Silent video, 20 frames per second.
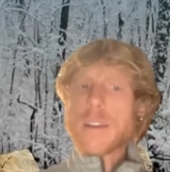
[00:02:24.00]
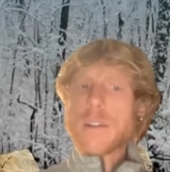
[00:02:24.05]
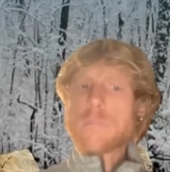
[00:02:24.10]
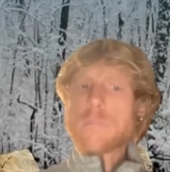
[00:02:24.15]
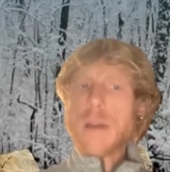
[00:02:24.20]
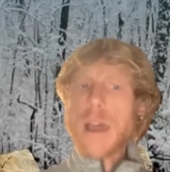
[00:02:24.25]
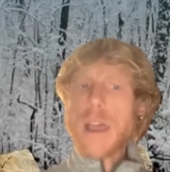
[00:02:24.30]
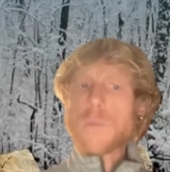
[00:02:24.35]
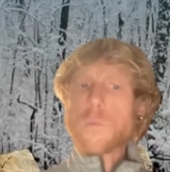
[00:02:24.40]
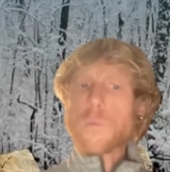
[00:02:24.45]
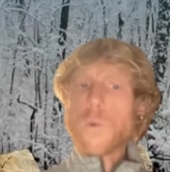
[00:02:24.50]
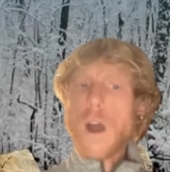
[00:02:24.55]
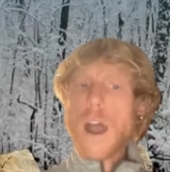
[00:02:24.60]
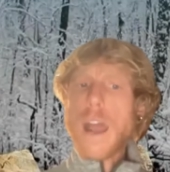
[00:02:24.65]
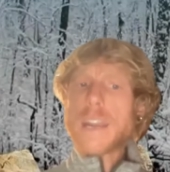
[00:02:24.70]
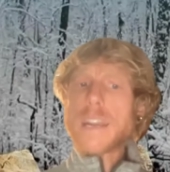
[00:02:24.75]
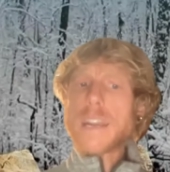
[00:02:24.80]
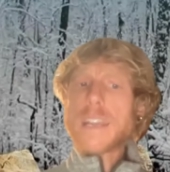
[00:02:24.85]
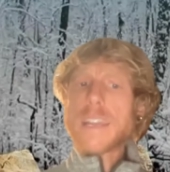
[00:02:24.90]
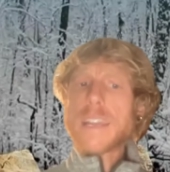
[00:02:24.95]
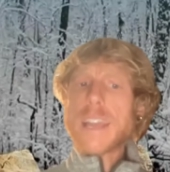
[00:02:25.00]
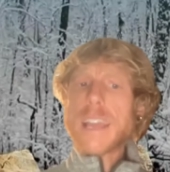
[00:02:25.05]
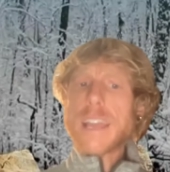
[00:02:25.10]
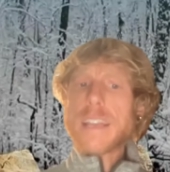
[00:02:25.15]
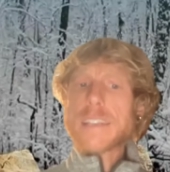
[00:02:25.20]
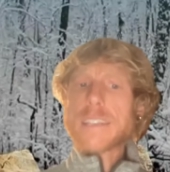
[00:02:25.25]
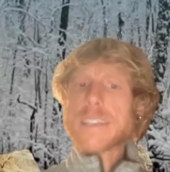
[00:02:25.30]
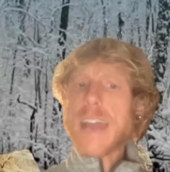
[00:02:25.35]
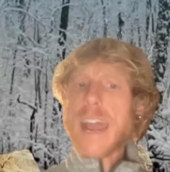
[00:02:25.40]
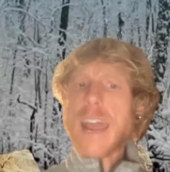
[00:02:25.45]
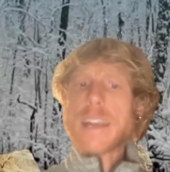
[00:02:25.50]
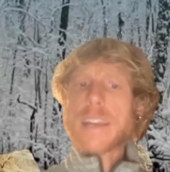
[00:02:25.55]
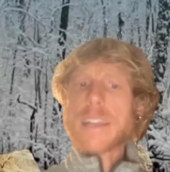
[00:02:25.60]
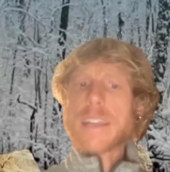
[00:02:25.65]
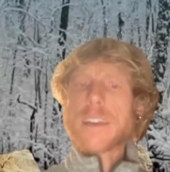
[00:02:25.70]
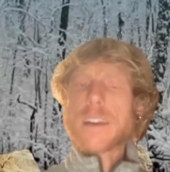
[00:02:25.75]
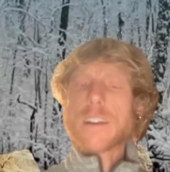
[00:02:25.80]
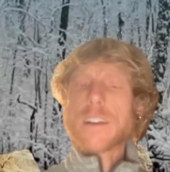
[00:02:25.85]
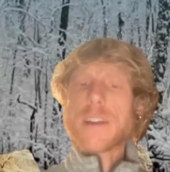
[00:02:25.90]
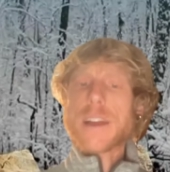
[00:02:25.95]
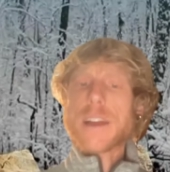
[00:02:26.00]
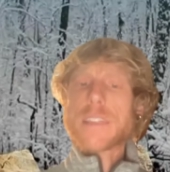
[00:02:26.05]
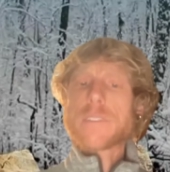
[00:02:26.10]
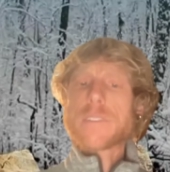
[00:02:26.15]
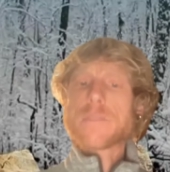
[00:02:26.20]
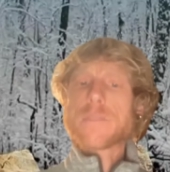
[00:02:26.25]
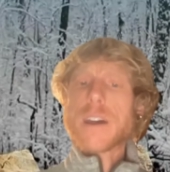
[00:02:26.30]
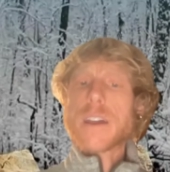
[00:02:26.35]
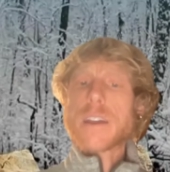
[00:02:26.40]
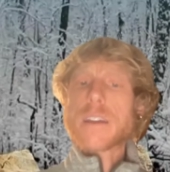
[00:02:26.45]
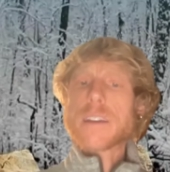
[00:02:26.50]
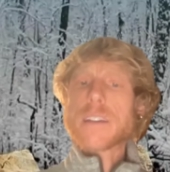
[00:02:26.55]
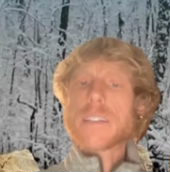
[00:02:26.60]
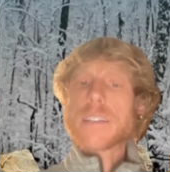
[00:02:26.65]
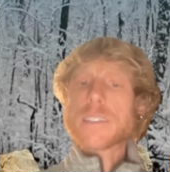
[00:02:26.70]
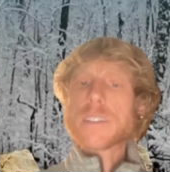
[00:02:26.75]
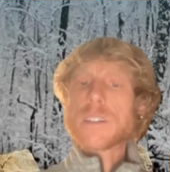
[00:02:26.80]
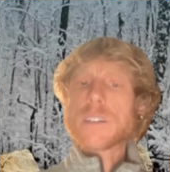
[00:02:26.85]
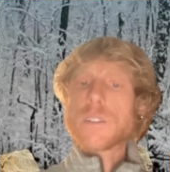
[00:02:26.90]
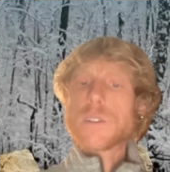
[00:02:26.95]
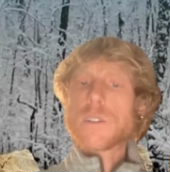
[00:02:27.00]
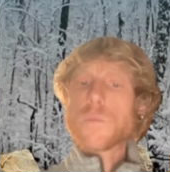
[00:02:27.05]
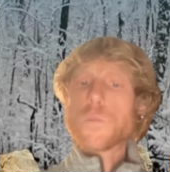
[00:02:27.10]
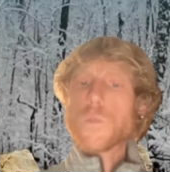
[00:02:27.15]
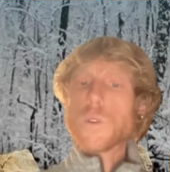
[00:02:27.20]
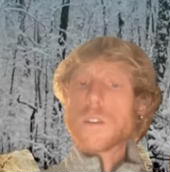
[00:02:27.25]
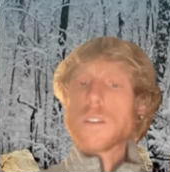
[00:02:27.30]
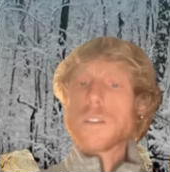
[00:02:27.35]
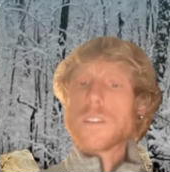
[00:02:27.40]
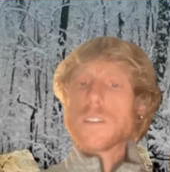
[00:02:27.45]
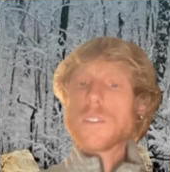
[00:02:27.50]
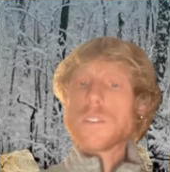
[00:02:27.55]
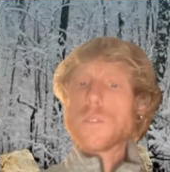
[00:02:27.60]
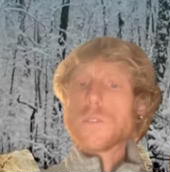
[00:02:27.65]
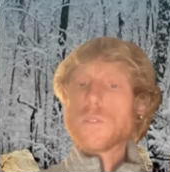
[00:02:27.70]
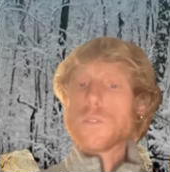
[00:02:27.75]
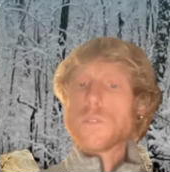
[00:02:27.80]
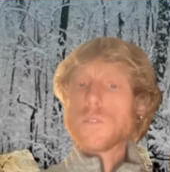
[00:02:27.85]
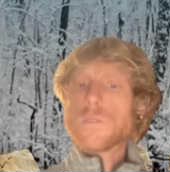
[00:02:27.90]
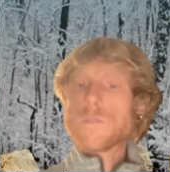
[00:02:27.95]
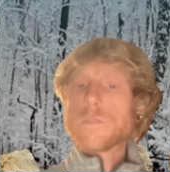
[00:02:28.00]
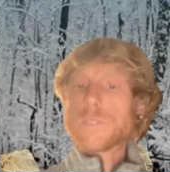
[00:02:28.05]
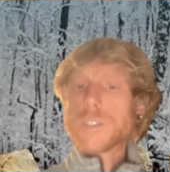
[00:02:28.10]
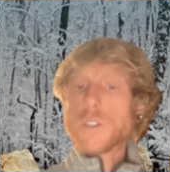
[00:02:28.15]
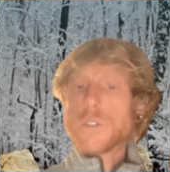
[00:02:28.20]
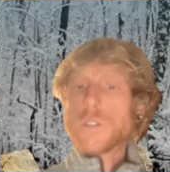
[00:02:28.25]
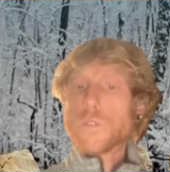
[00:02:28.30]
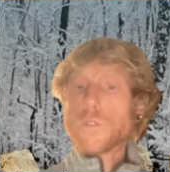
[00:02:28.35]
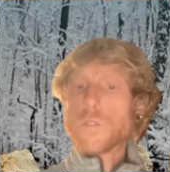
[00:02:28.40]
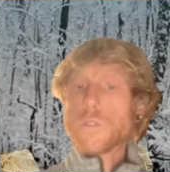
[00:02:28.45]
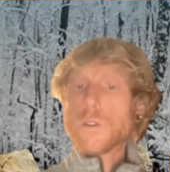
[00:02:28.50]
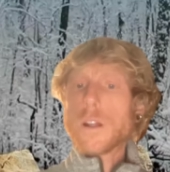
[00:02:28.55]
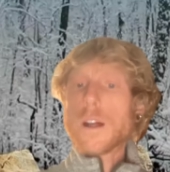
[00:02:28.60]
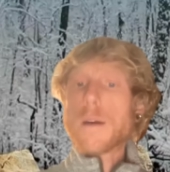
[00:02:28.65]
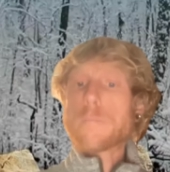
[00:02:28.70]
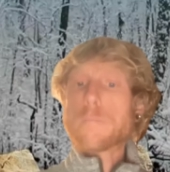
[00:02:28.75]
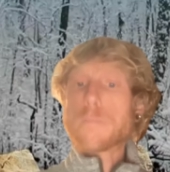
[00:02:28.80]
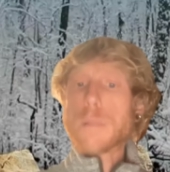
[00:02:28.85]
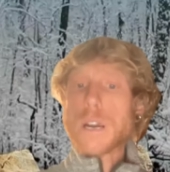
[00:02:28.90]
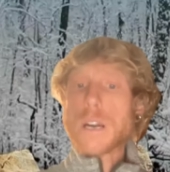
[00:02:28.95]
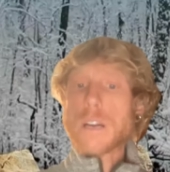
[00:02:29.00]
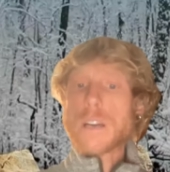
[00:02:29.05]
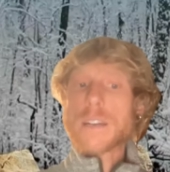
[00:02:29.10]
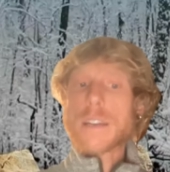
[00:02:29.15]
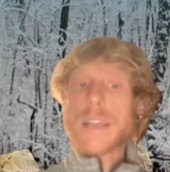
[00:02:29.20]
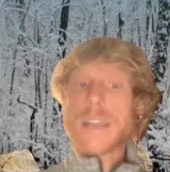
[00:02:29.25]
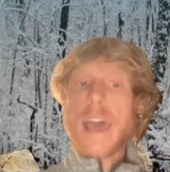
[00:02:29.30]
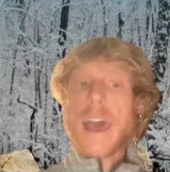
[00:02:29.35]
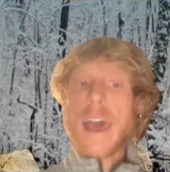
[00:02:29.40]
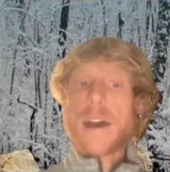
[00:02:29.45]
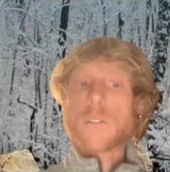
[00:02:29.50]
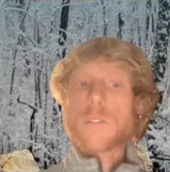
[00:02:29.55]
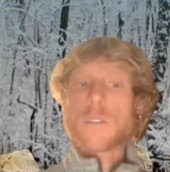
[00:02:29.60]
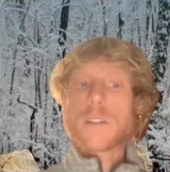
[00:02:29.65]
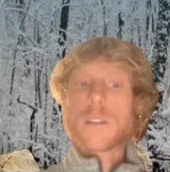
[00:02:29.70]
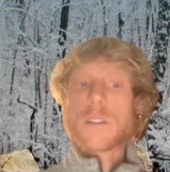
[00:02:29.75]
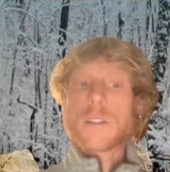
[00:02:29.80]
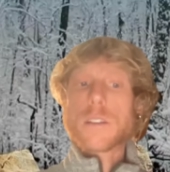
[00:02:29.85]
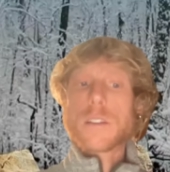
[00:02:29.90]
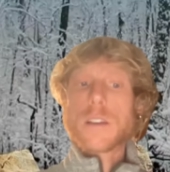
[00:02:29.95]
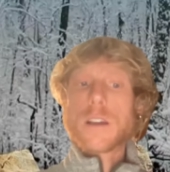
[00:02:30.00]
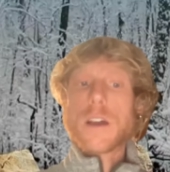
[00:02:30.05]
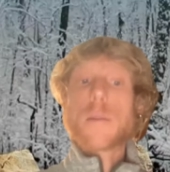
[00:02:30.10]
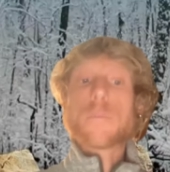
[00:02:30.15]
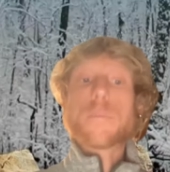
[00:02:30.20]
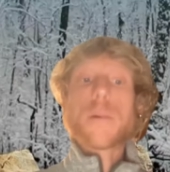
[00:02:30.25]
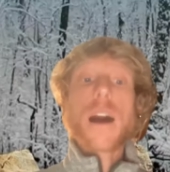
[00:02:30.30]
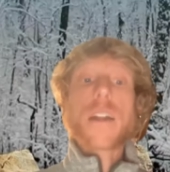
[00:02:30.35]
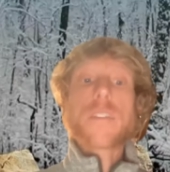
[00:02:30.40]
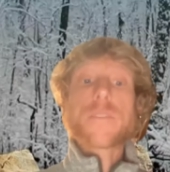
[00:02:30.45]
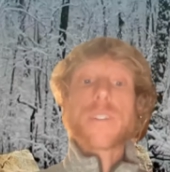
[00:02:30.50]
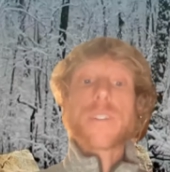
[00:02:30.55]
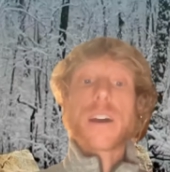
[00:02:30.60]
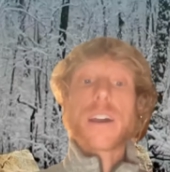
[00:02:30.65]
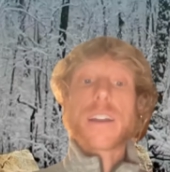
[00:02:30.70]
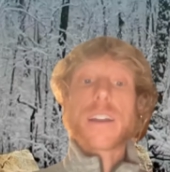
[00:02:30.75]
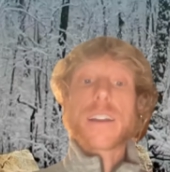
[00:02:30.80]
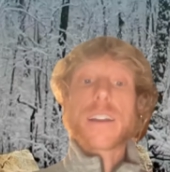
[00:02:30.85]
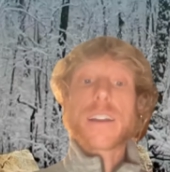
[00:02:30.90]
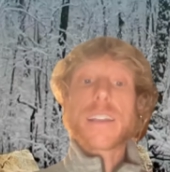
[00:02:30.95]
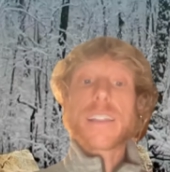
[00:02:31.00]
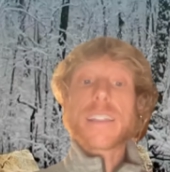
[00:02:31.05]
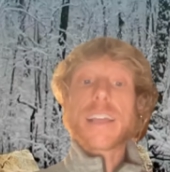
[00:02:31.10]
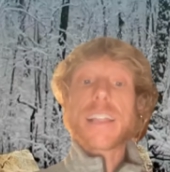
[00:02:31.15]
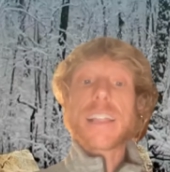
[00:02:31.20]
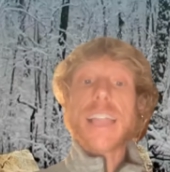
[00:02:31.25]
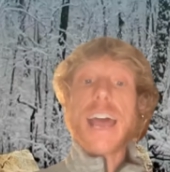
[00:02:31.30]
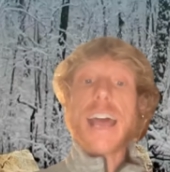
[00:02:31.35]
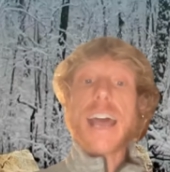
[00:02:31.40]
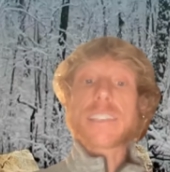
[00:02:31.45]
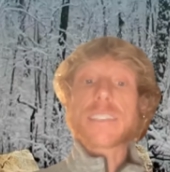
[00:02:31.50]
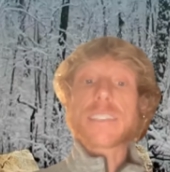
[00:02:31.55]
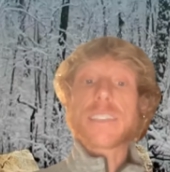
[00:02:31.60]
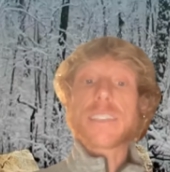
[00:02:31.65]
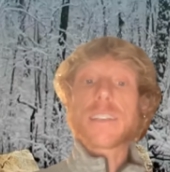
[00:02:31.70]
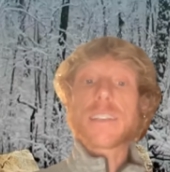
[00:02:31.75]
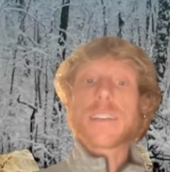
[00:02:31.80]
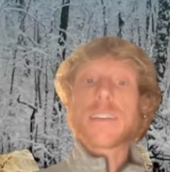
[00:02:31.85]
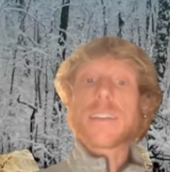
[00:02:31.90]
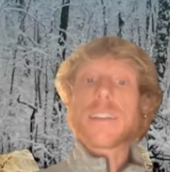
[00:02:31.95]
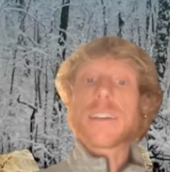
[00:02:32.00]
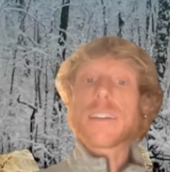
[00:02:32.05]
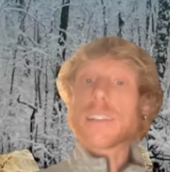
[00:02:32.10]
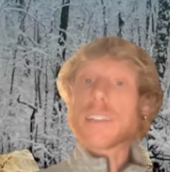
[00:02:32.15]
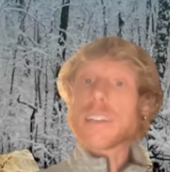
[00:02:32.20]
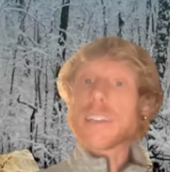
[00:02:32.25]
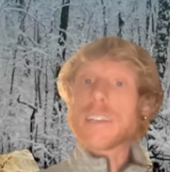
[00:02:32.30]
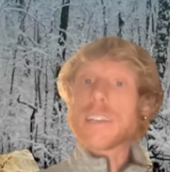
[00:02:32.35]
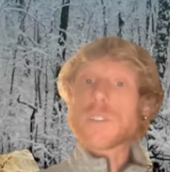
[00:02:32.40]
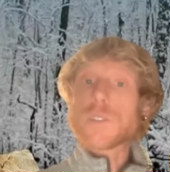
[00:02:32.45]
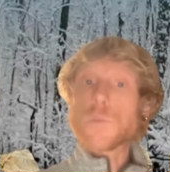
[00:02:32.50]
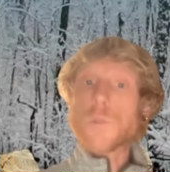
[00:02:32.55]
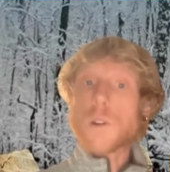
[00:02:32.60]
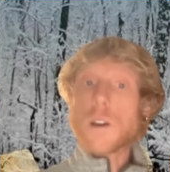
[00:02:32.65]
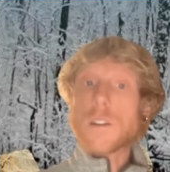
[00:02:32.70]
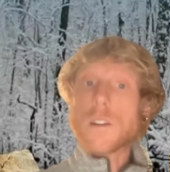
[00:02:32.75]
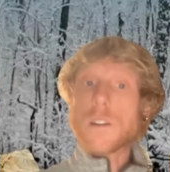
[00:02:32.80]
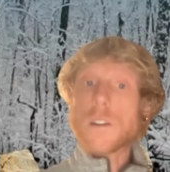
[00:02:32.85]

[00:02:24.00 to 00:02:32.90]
by whining and dining around the fire until the wooden Yule fuel burned out, a bonfire that lasted nearly 12